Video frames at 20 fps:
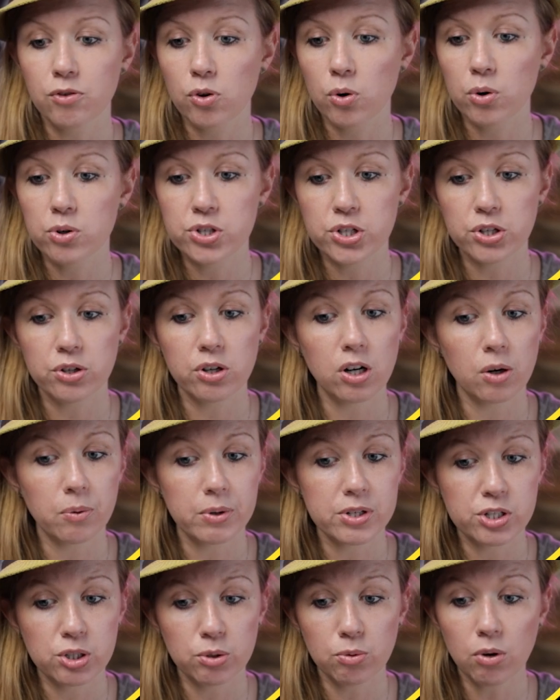Of course, you can
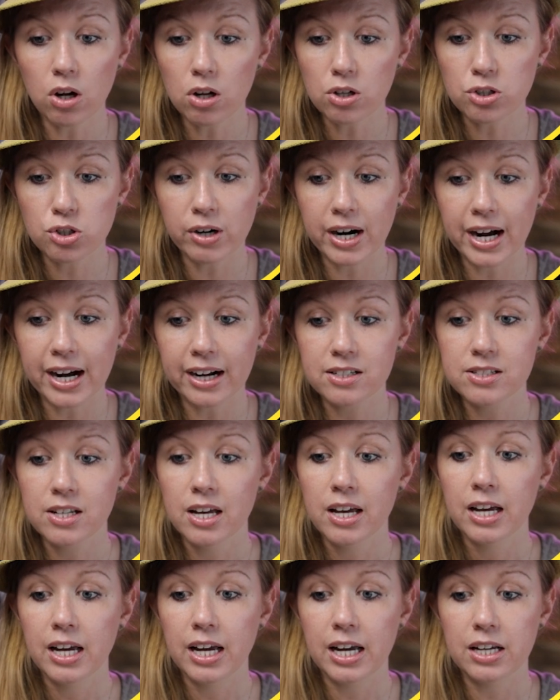always do all tracks
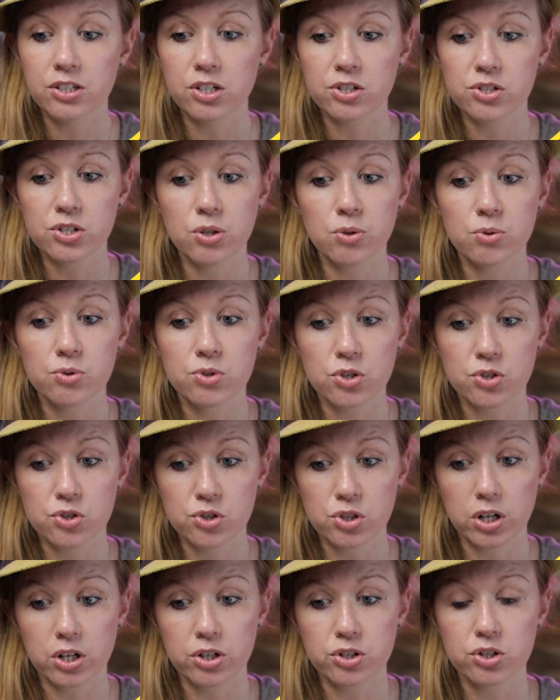and just use the
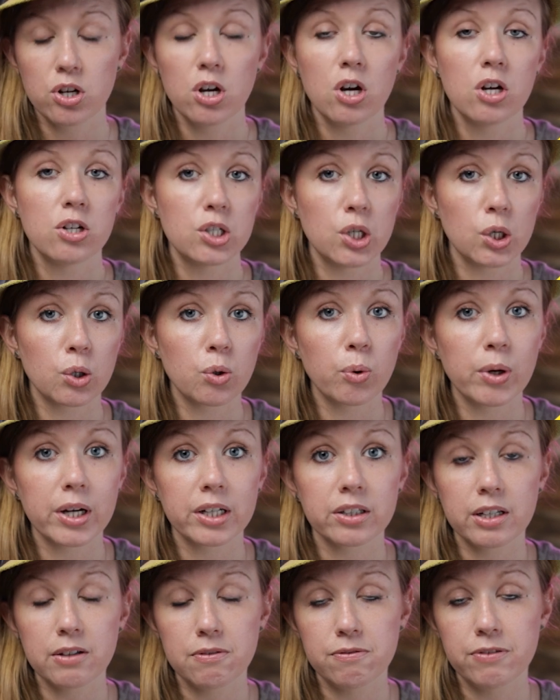search to
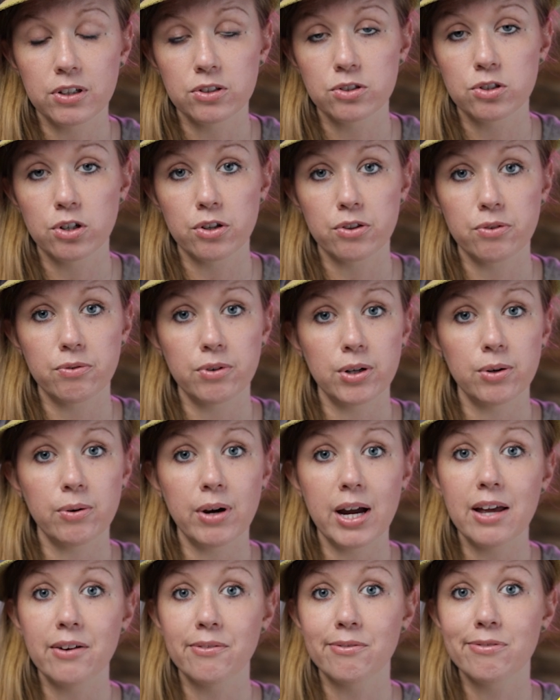quickly filter
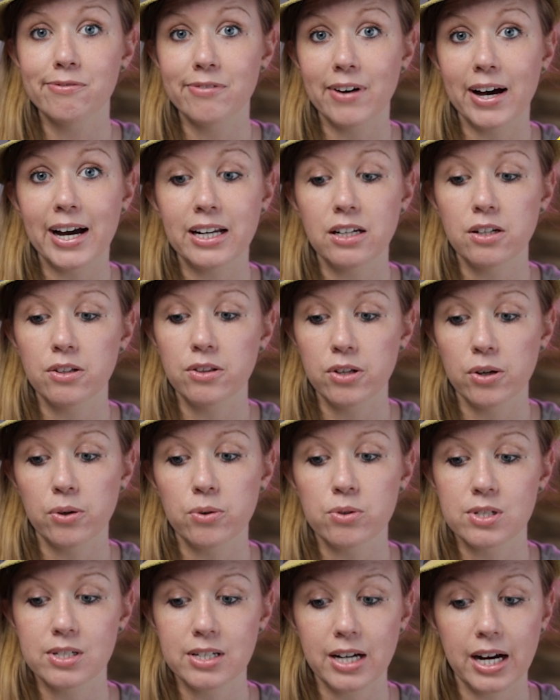through and find
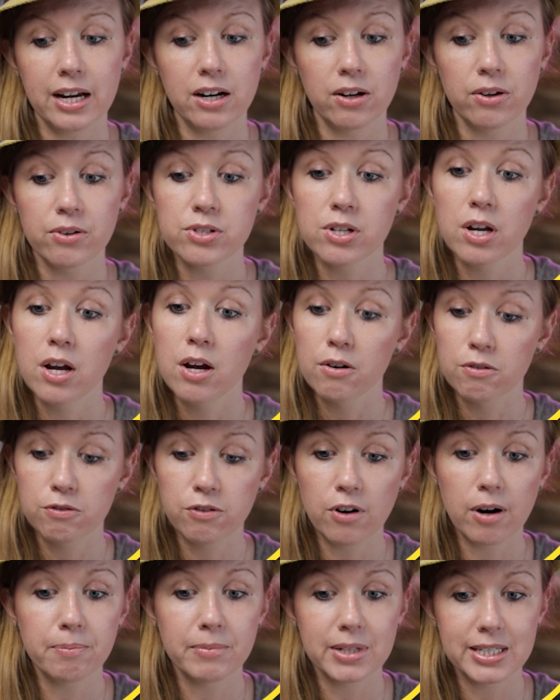those titles
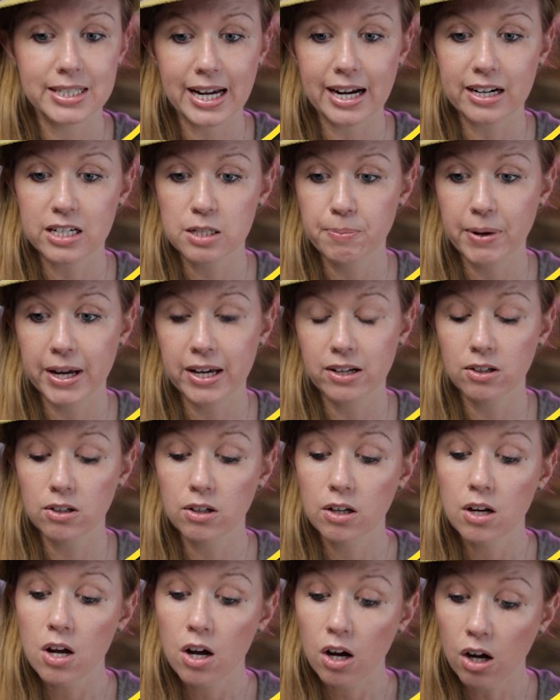from the text
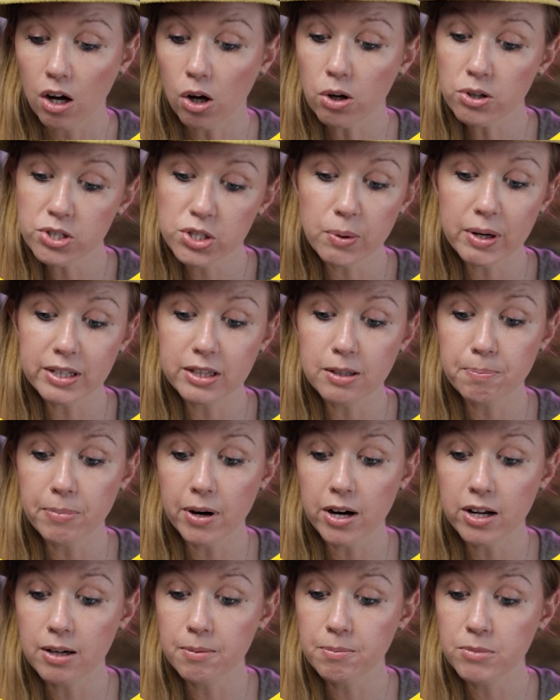panel. Also at the
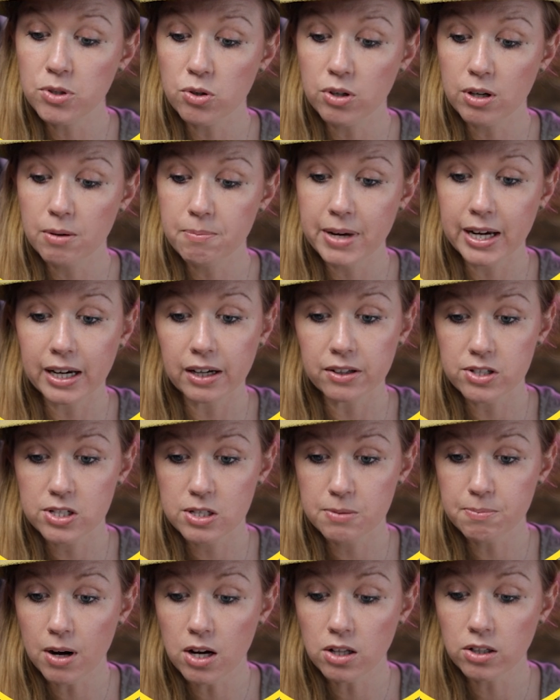bottom, you can make it
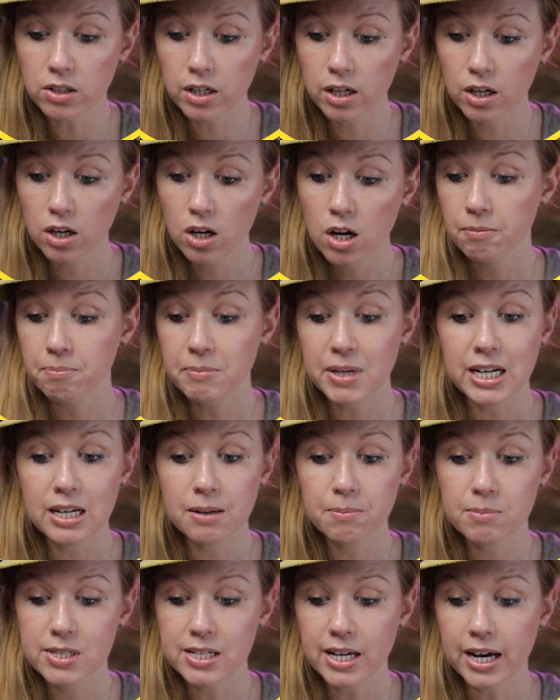smaller,
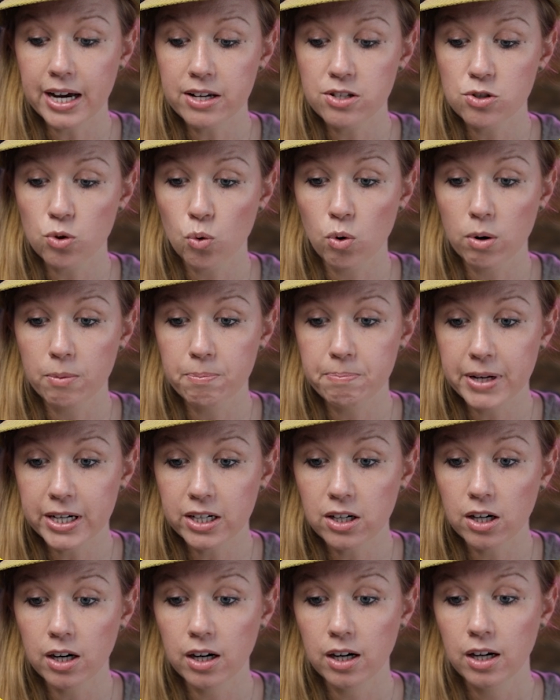medium size, or
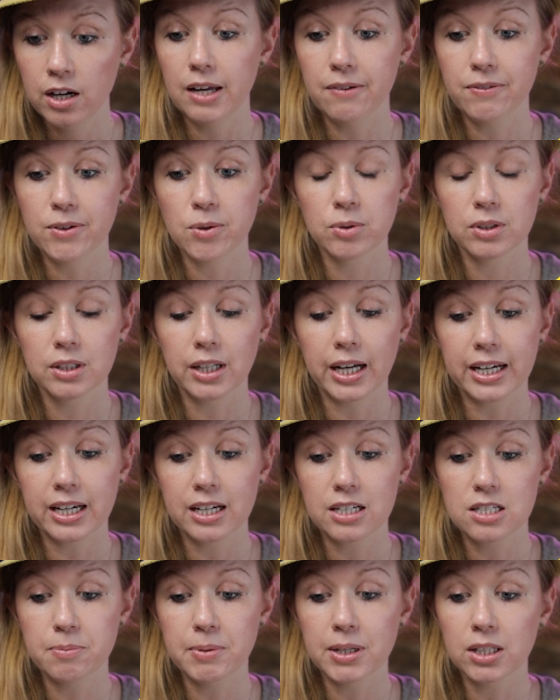bigger if you would
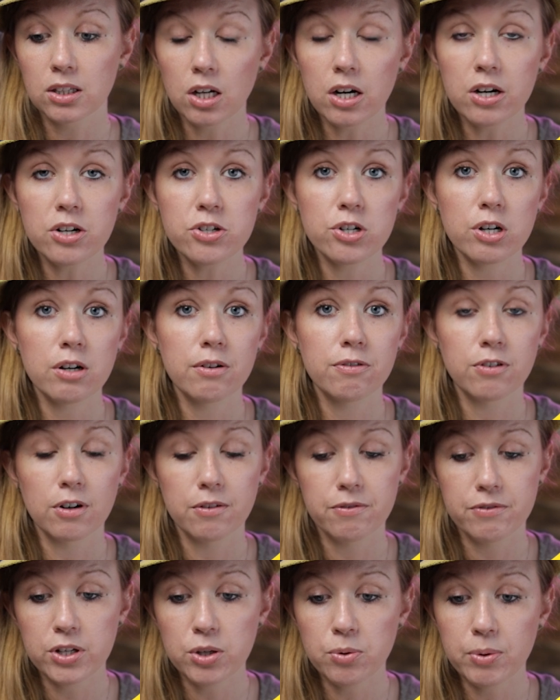like it to be larger
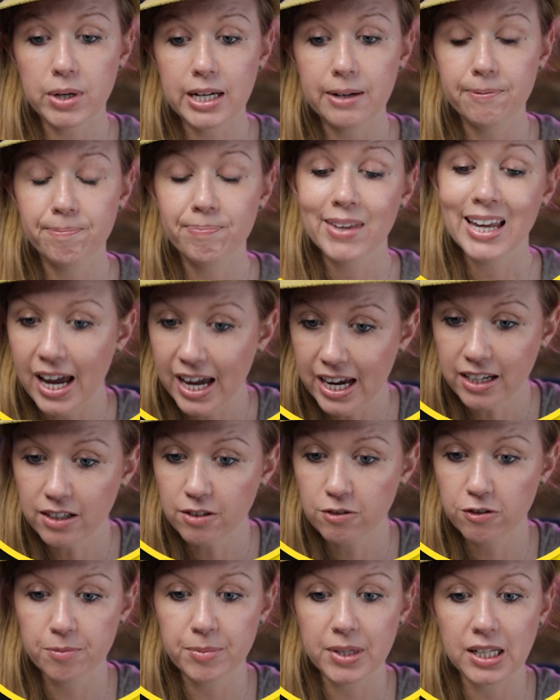for viewing.
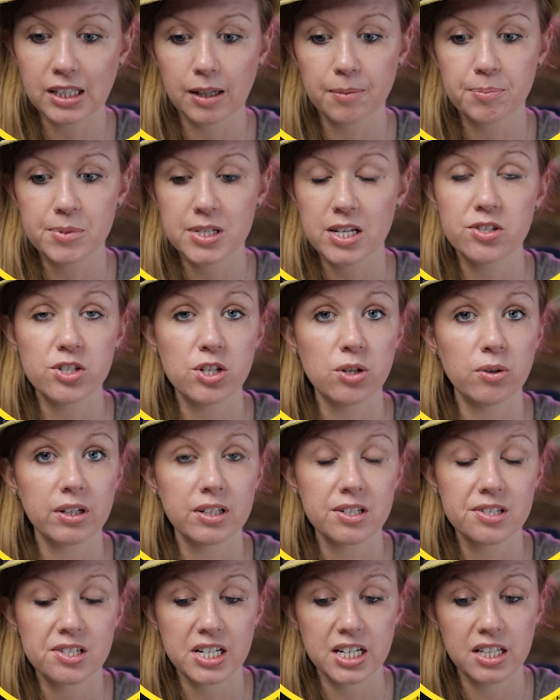And from the ellipsis, you
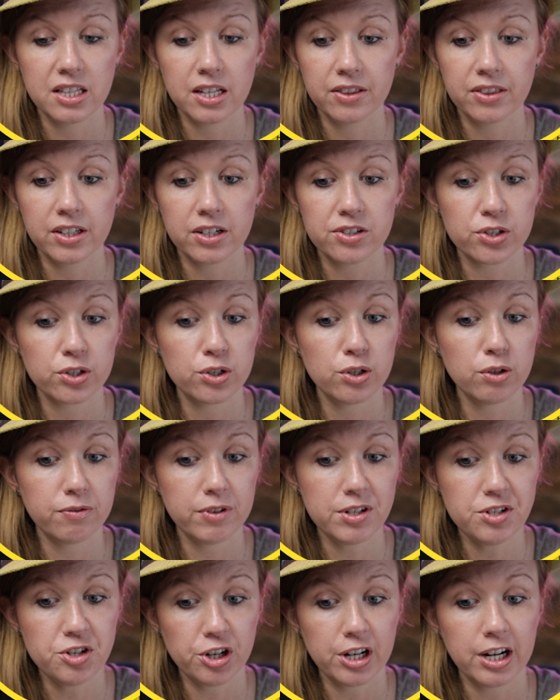can see that there's a new
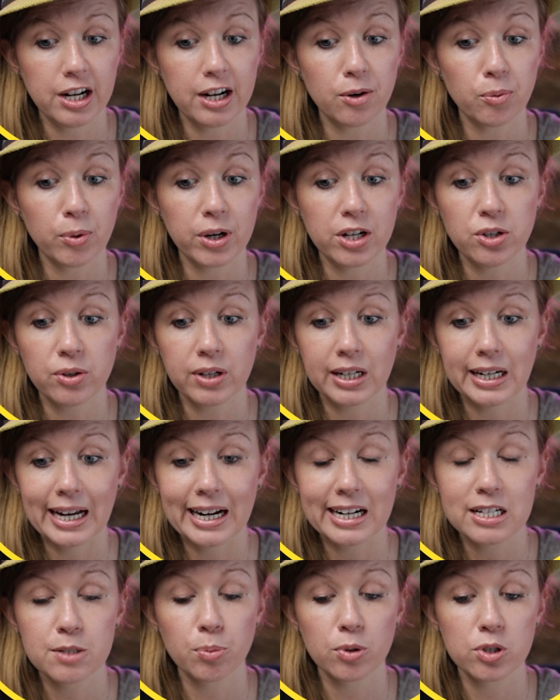feature here where you can
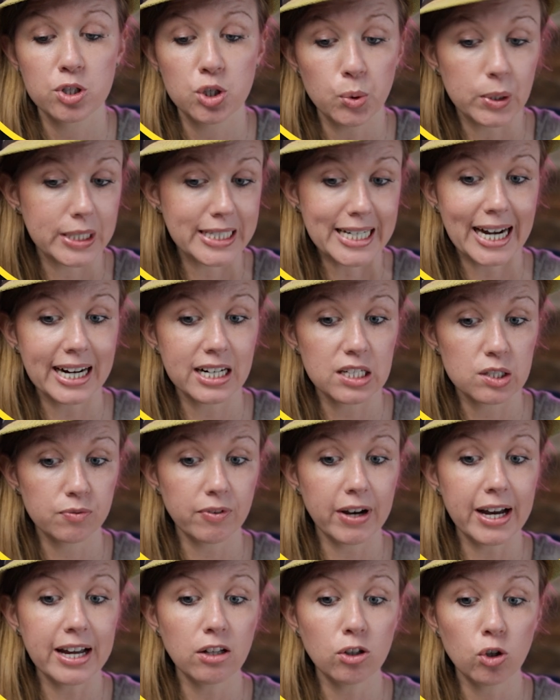export to a text
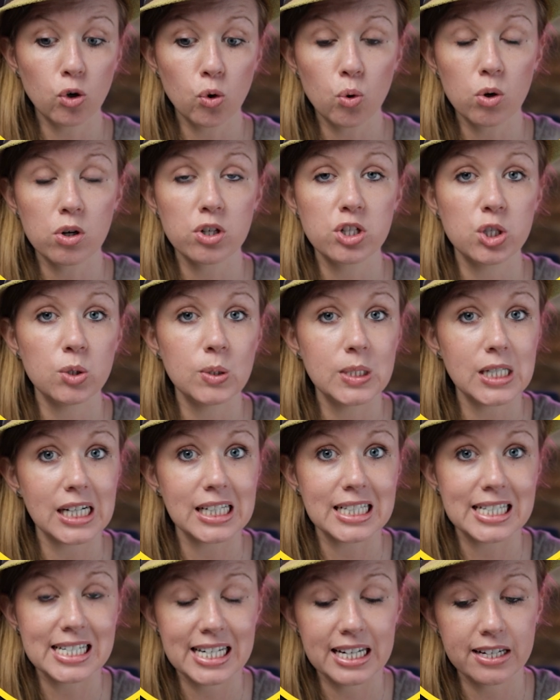file or to
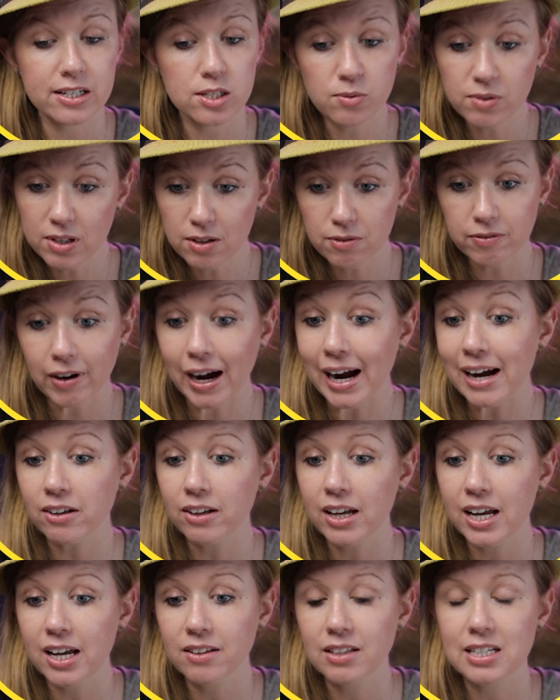.csv
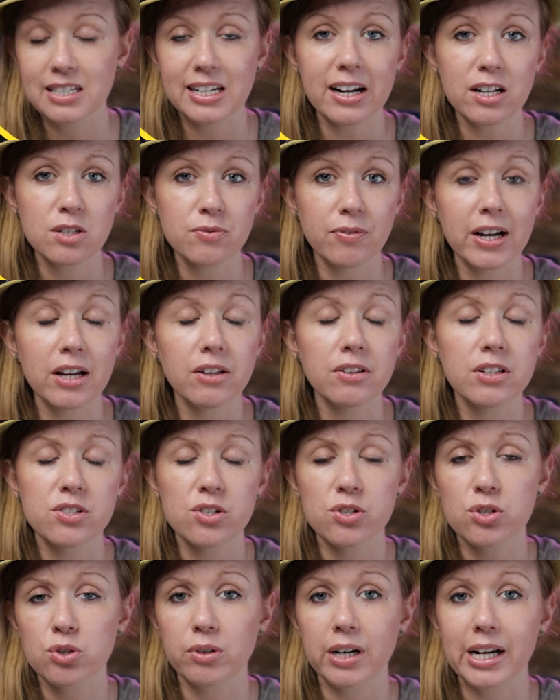file. And the text file,
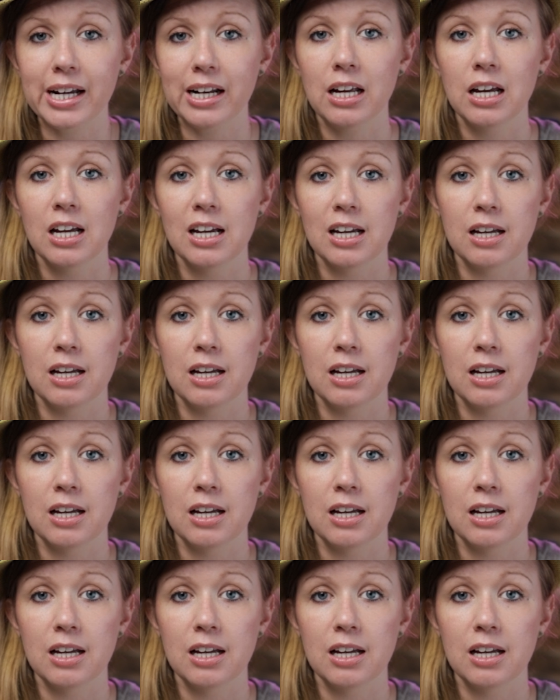this is great